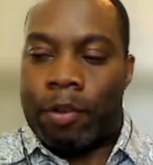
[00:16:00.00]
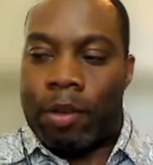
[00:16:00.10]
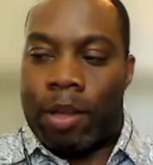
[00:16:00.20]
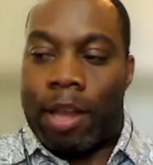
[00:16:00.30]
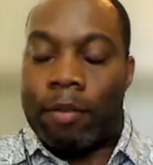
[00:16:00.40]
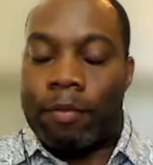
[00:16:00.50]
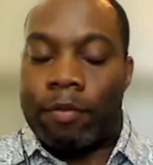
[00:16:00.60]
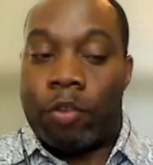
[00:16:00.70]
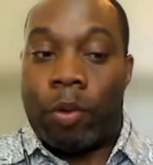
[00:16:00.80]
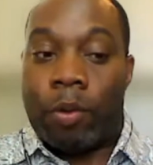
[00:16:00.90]
the end of
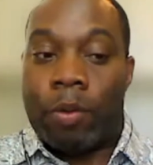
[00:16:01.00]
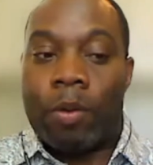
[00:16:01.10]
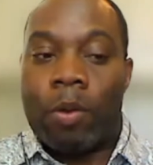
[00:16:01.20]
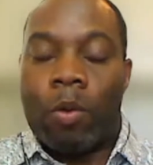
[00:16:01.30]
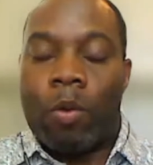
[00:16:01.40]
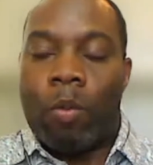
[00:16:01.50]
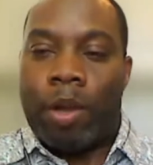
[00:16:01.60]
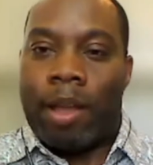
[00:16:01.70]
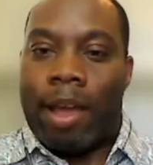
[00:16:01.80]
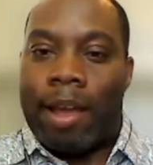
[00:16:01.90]
June,
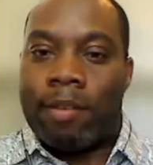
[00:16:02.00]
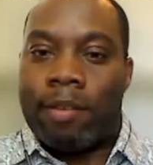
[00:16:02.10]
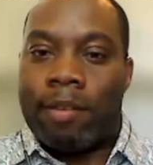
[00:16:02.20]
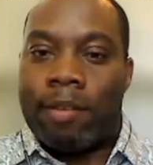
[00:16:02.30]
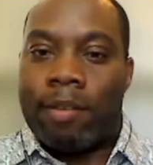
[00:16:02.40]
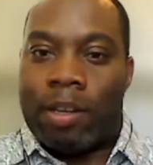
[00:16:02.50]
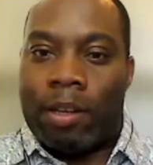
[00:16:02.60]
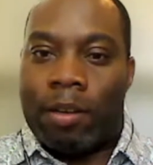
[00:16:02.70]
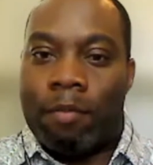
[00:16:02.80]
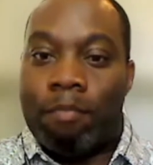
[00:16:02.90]
we had
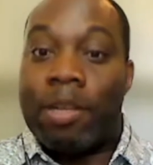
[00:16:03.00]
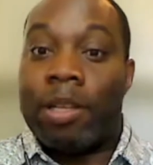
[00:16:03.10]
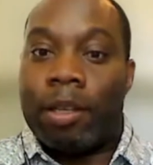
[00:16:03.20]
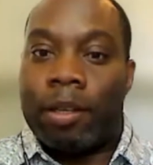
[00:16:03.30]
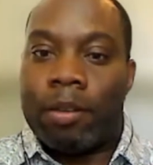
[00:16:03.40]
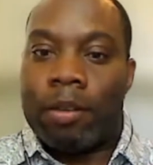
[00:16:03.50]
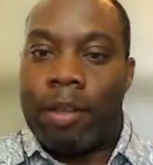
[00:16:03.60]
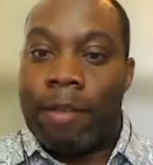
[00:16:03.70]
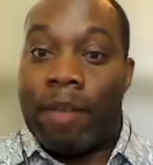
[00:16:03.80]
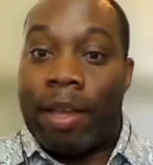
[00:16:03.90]
17 million
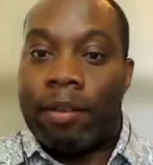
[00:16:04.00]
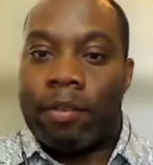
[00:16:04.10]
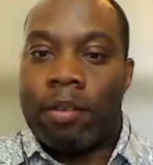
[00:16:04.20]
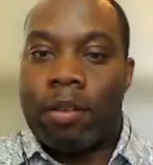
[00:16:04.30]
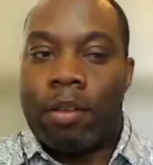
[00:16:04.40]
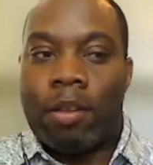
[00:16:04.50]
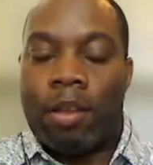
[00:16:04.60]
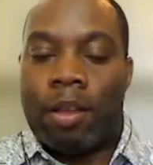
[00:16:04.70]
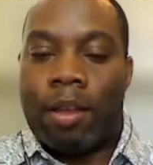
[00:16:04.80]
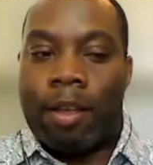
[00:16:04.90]
events,
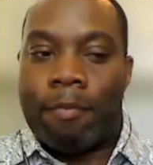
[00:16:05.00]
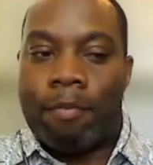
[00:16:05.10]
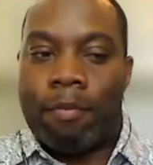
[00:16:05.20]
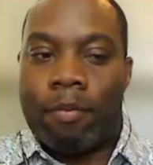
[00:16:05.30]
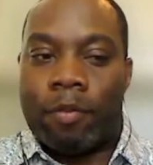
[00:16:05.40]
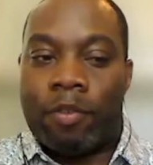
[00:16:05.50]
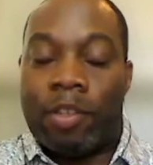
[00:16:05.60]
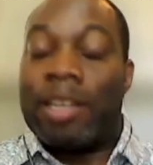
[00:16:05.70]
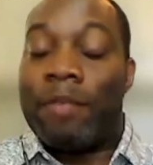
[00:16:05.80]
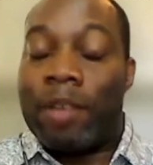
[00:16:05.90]

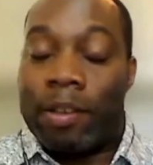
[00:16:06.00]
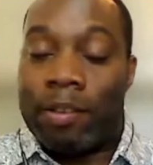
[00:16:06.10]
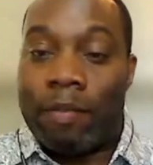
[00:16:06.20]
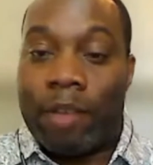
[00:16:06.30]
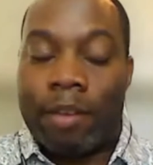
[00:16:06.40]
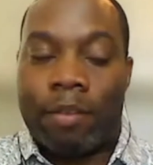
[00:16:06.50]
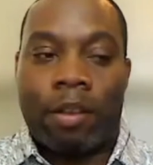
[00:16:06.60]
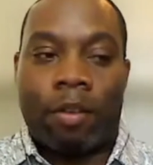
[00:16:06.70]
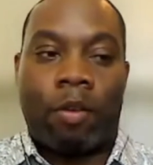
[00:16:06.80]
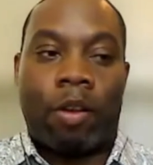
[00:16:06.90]
significant
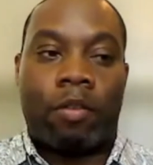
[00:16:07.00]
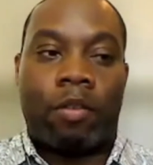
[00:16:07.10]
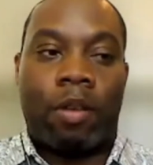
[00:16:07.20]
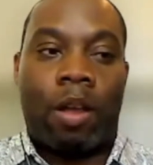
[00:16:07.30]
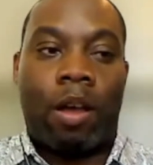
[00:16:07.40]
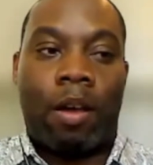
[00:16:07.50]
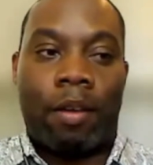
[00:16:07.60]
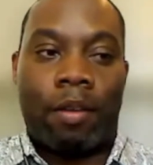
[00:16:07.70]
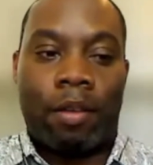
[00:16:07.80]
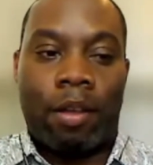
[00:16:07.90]
events across
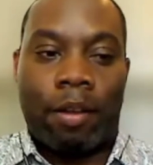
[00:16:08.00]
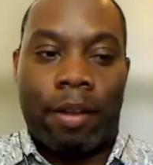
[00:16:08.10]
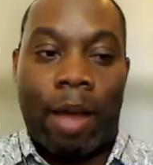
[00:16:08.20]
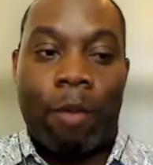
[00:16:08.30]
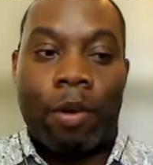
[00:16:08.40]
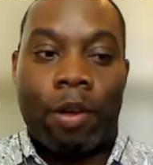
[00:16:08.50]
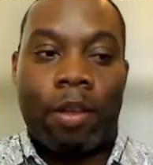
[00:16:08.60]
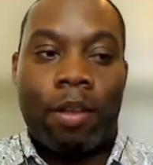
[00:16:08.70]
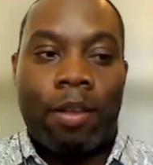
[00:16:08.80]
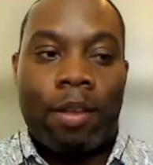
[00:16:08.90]
our network.
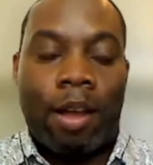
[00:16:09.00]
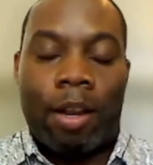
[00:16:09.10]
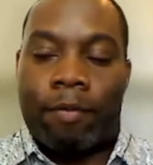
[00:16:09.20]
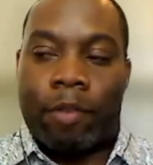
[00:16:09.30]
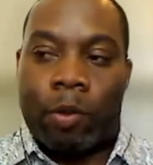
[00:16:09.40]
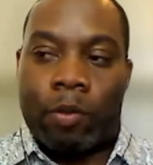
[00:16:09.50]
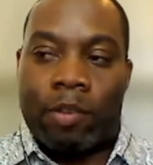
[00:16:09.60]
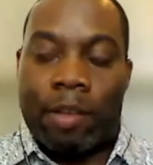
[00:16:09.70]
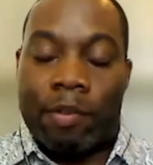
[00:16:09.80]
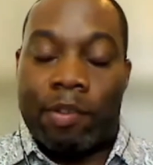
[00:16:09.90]
And of those
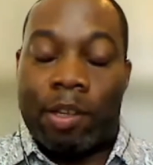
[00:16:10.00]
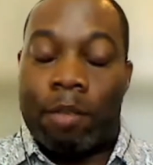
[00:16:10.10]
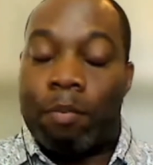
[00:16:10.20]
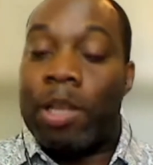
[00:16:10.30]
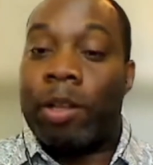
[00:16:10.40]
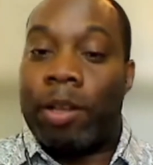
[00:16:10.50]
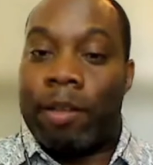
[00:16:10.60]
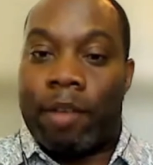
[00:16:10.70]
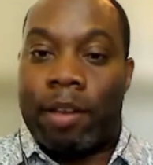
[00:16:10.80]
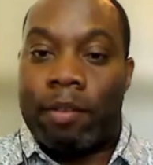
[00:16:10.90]
17 million
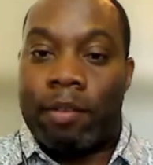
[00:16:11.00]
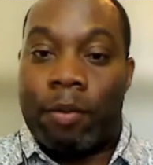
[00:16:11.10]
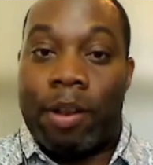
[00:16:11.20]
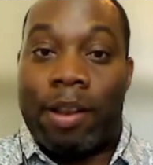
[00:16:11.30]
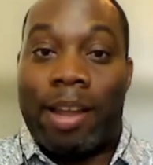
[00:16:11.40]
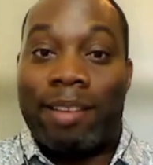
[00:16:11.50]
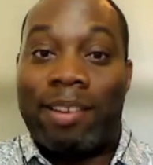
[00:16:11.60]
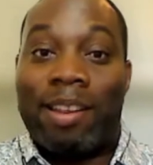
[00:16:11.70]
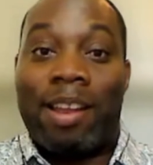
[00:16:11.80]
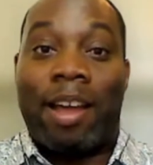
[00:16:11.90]
events, there were
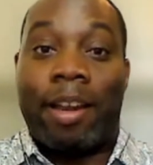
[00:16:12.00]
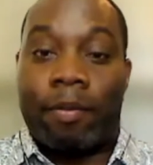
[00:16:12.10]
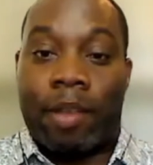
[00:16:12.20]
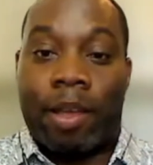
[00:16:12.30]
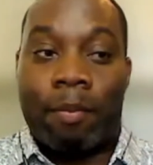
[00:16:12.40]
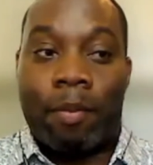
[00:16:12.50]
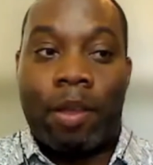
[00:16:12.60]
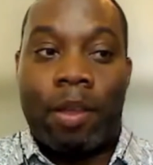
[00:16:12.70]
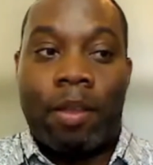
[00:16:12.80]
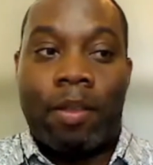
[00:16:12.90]
99 of them
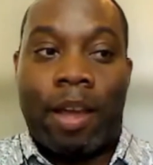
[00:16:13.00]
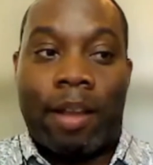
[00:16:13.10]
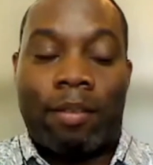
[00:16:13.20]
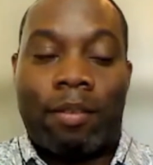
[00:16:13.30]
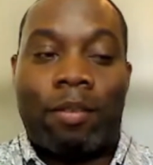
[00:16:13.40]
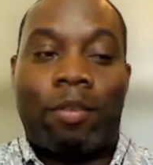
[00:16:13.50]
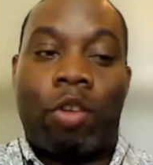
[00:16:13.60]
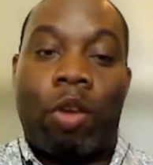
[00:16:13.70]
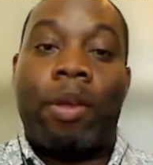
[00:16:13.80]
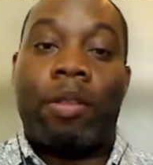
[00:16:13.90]
that,
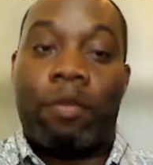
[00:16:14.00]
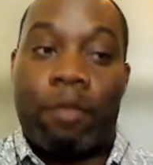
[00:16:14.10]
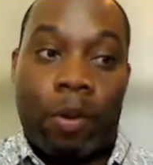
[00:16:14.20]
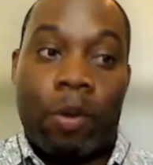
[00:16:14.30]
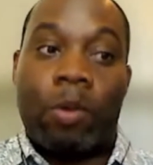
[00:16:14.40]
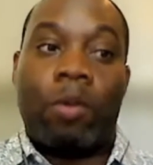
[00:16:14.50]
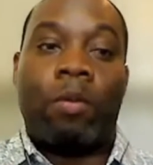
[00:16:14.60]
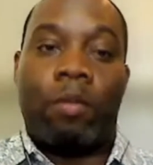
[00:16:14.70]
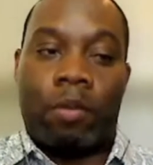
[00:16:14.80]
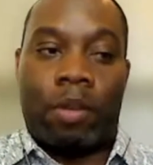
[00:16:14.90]
going
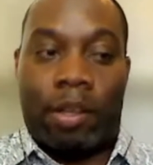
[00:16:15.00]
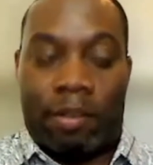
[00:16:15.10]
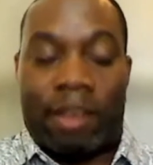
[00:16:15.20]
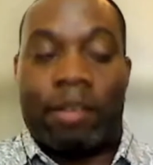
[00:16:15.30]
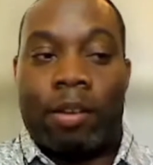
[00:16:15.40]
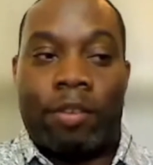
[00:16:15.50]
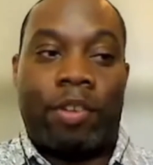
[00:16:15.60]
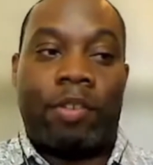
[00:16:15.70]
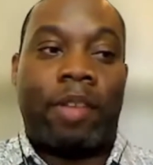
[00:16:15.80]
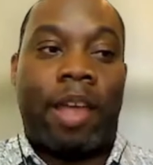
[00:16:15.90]
through the technology
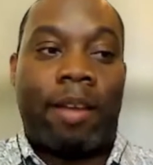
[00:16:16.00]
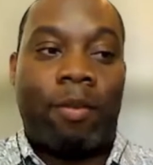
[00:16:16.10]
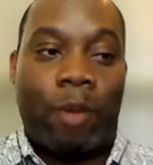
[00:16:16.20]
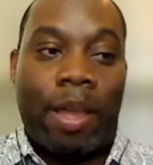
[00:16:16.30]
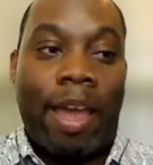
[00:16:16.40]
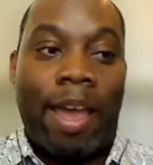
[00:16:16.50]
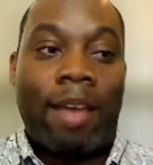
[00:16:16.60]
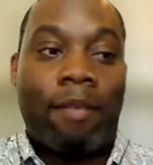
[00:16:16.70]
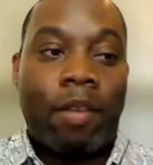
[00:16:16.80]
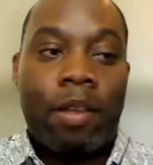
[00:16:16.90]
stack we
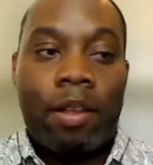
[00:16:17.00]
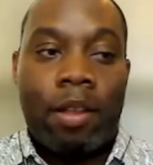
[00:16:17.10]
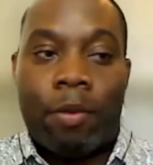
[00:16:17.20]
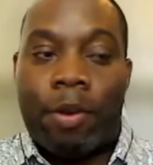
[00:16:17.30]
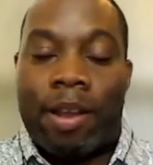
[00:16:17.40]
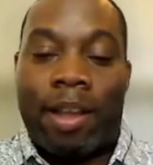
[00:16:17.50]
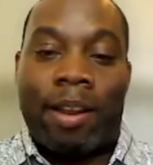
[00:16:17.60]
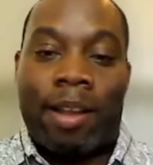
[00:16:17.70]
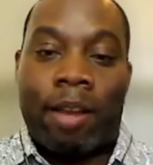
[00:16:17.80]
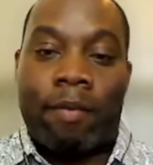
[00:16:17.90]
have, there were
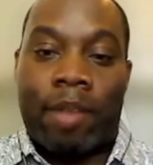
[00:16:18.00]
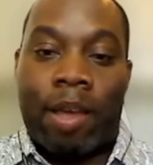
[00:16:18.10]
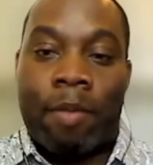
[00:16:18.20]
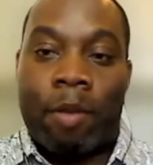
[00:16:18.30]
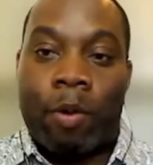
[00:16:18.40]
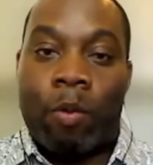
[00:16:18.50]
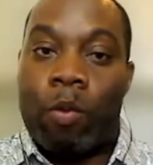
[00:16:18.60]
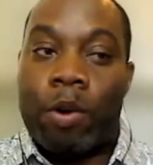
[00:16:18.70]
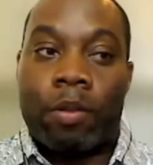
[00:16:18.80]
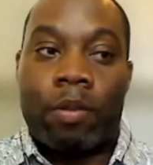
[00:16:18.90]
99 of them that were
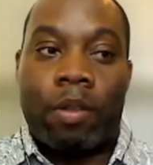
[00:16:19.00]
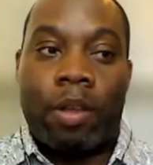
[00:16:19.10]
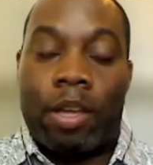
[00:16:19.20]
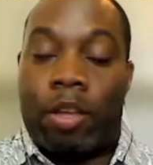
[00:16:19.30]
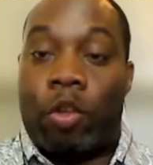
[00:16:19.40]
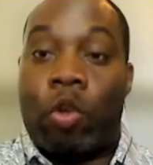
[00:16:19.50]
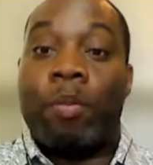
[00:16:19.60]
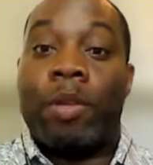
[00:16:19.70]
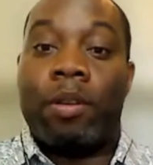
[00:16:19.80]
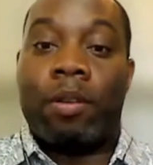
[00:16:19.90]
worth a
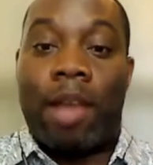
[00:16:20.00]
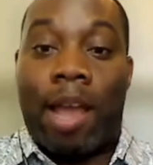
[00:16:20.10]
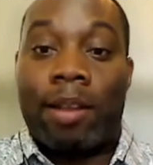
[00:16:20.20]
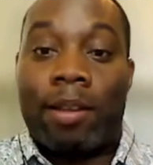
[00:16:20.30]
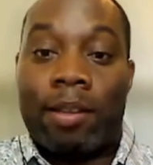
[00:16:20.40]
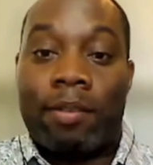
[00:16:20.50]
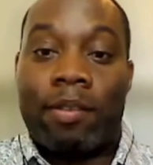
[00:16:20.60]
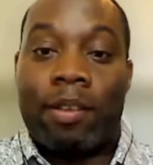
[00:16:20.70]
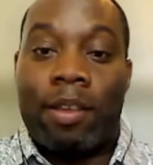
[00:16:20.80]
human analyst